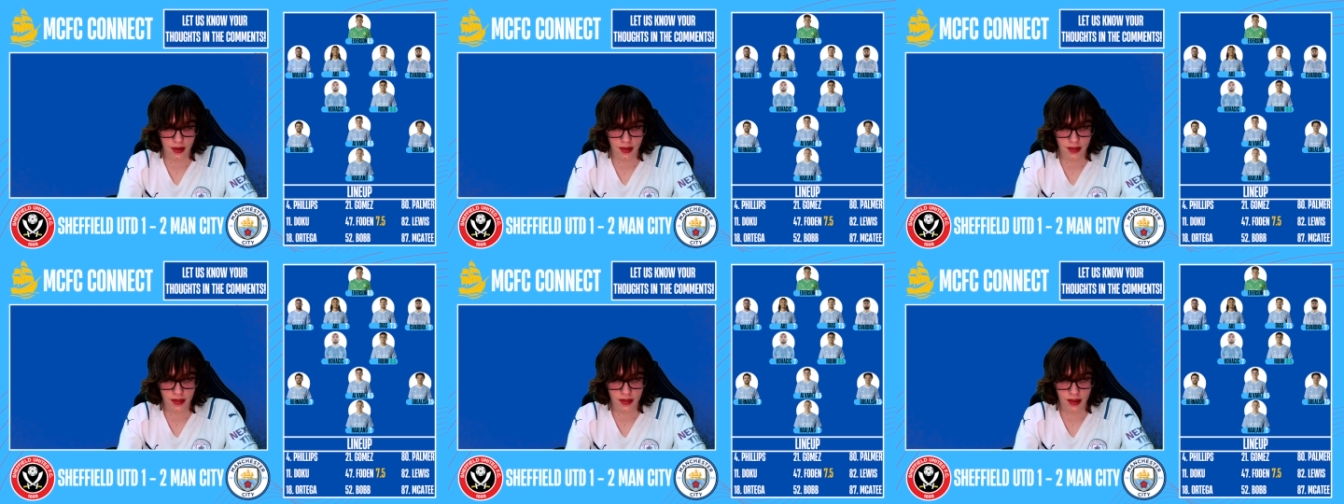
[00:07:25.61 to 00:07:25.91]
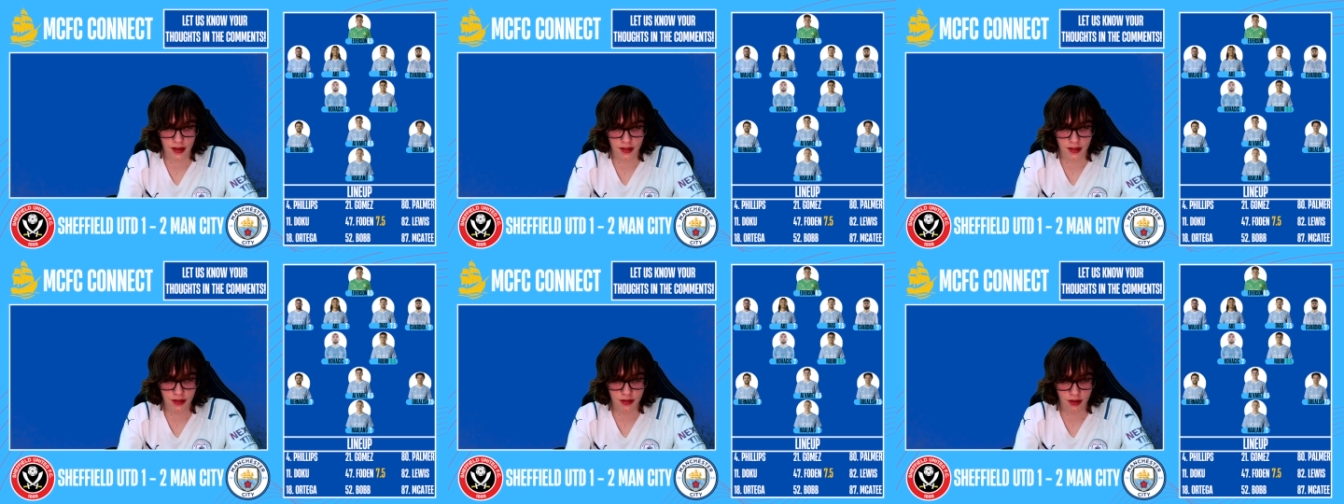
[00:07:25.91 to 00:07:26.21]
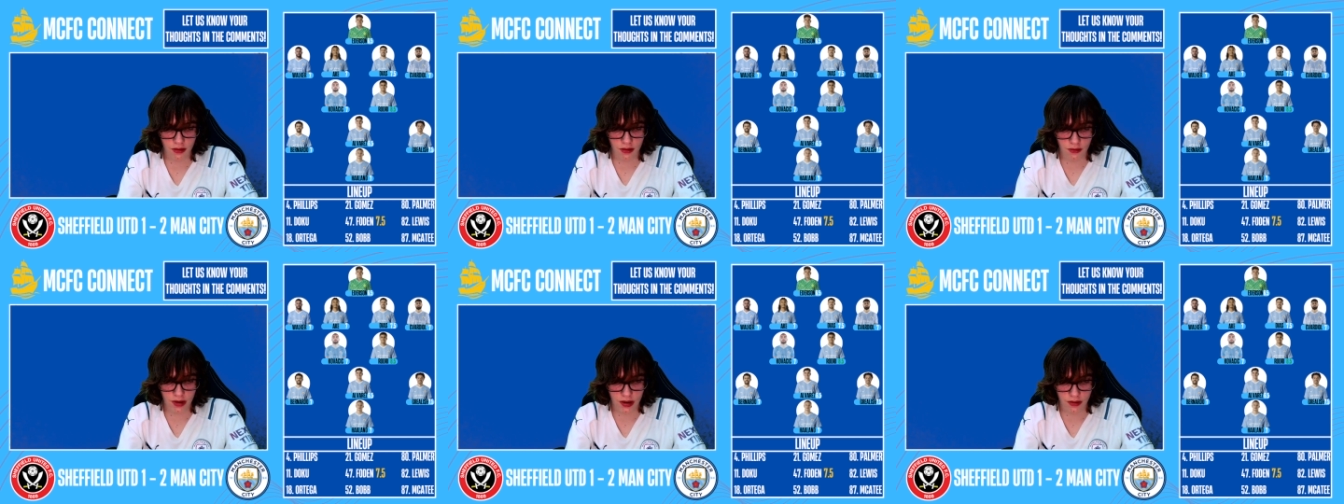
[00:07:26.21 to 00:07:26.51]
that's
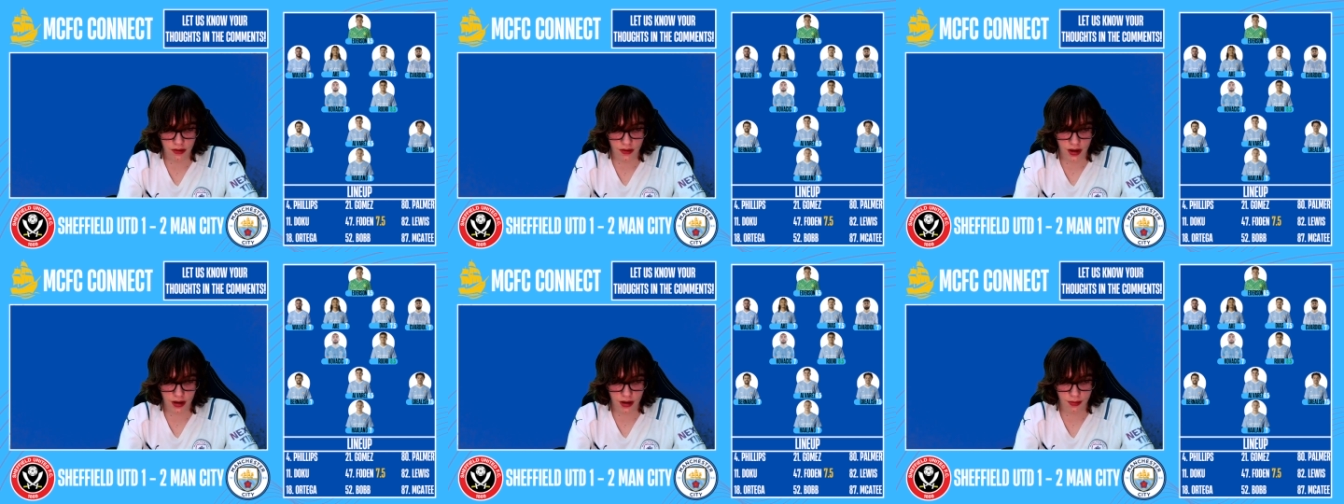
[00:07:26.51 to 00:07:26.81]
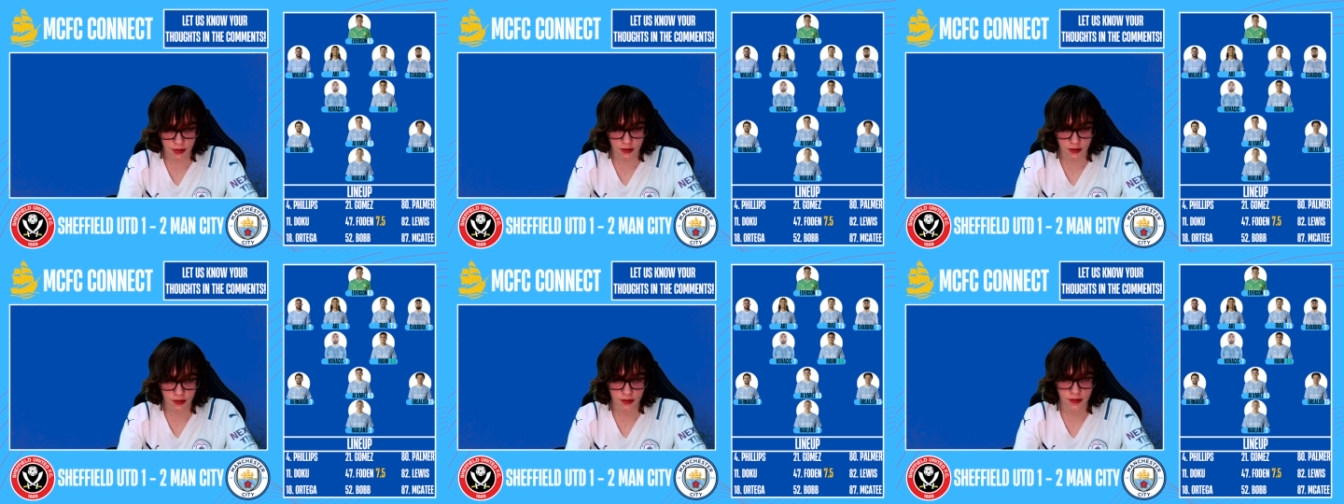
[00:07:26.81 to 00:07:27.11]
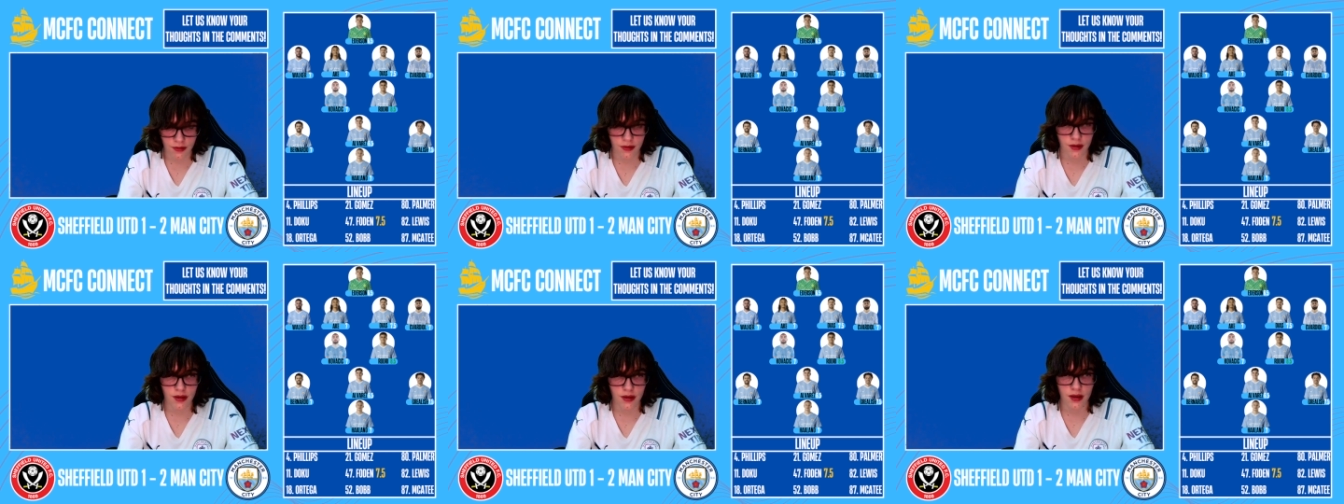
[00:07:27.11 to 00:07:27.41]
so incredible
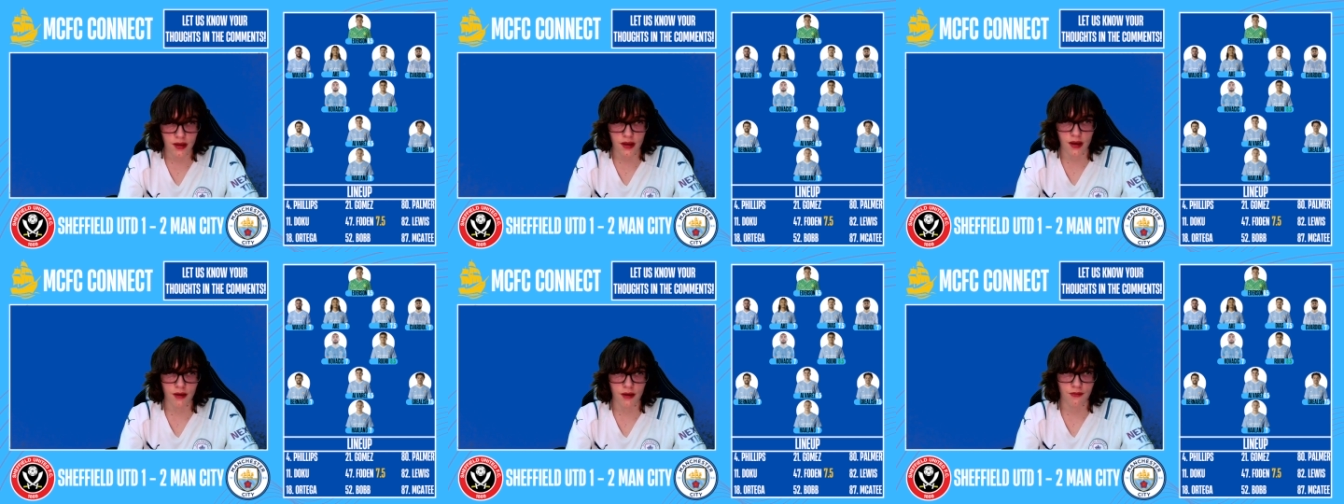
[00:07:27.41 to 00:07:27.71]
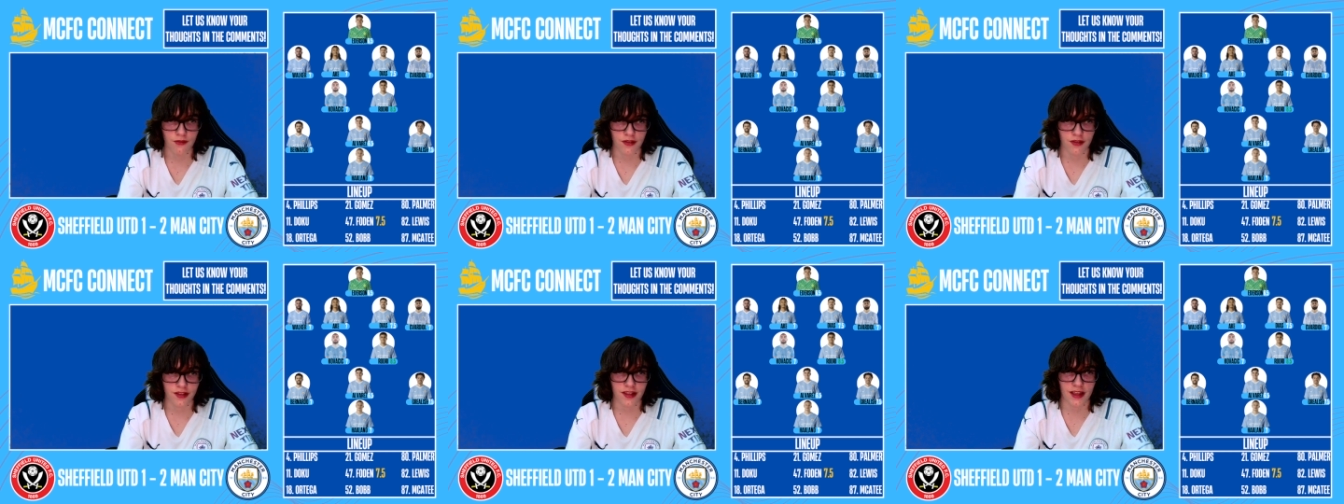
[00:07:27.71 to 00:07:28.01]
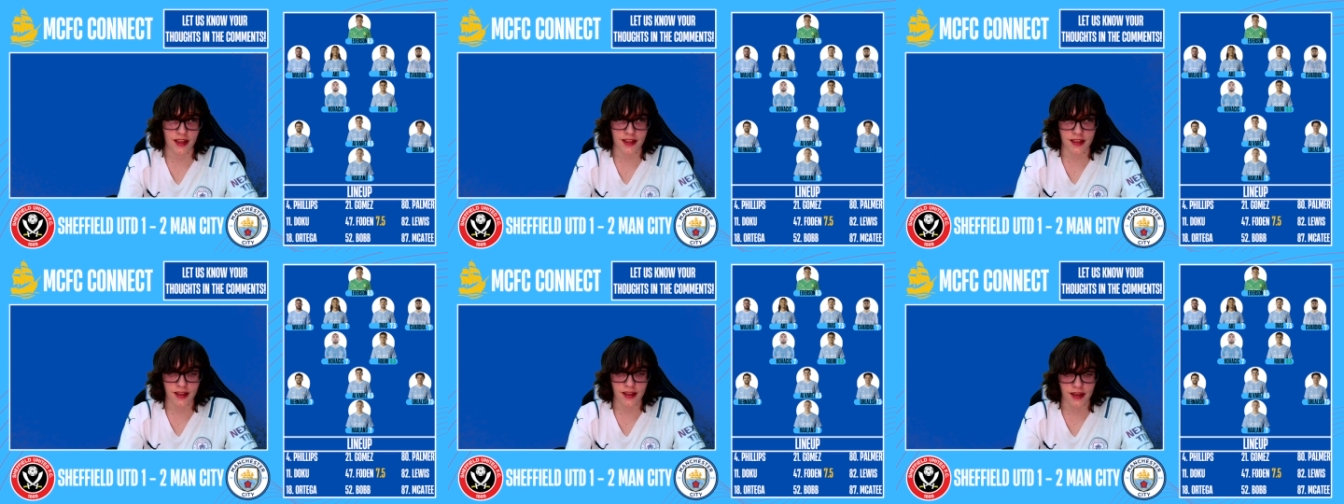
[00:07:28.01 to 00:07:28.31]
for
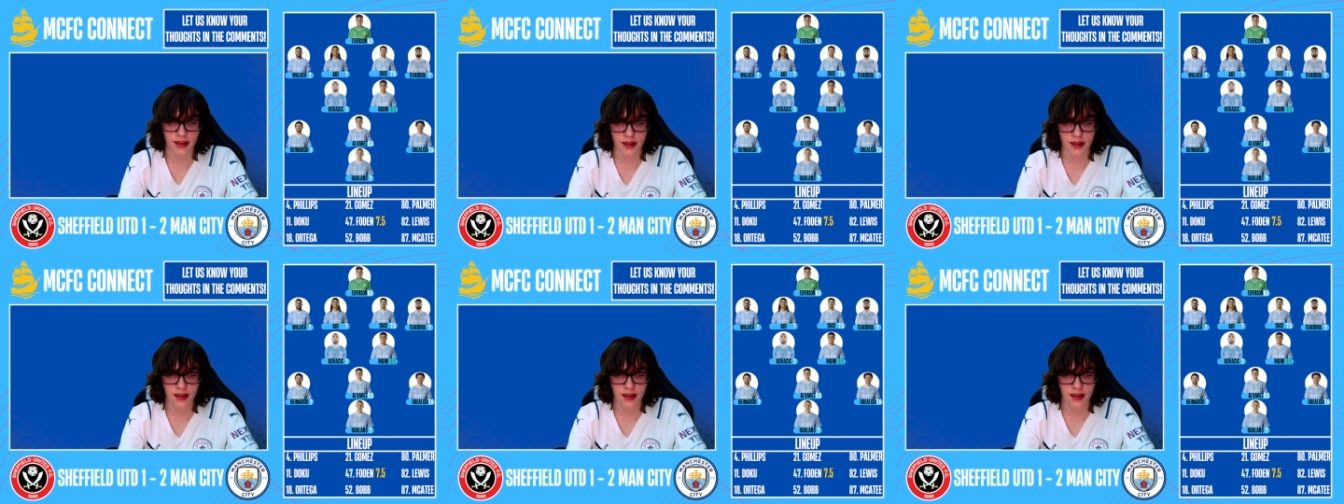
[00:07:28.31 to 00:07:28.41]
City,